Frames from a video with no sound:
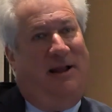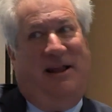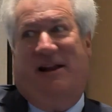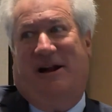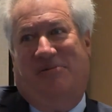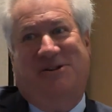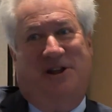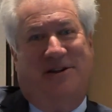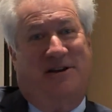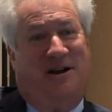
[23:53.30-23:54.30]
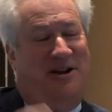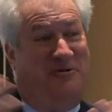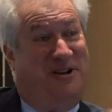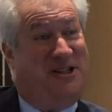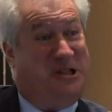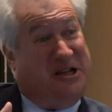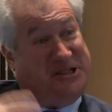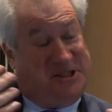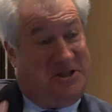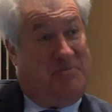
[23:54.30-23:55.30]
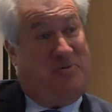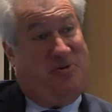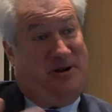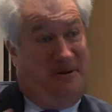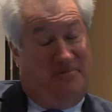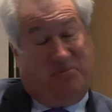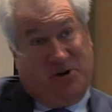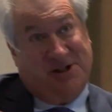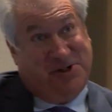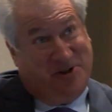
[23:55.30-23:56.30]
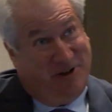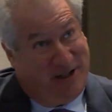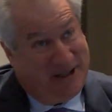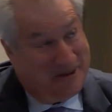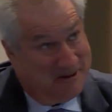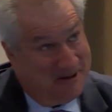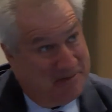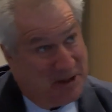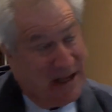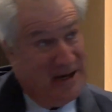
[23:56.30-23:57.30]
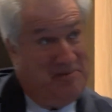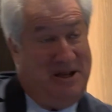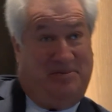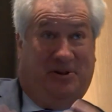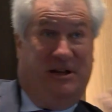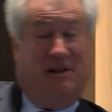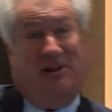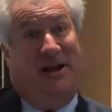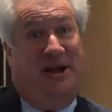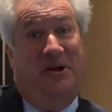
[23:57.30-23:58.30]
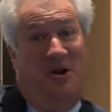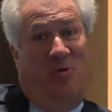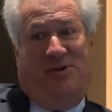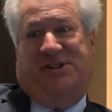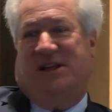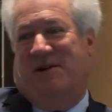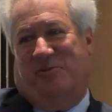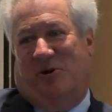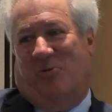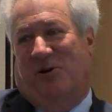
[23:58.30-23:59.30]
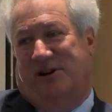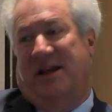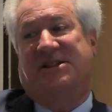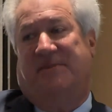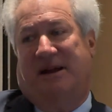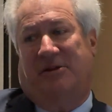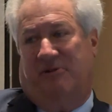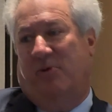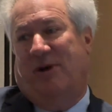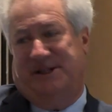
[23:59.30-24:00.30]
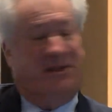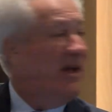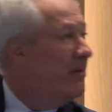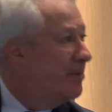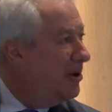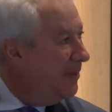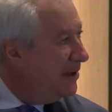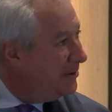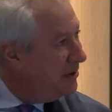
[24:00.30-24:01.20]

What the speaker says: And I always like to contrast us to put pressure on the planning people in LA with Singapore, where it takes about 3 weeks to get a permit.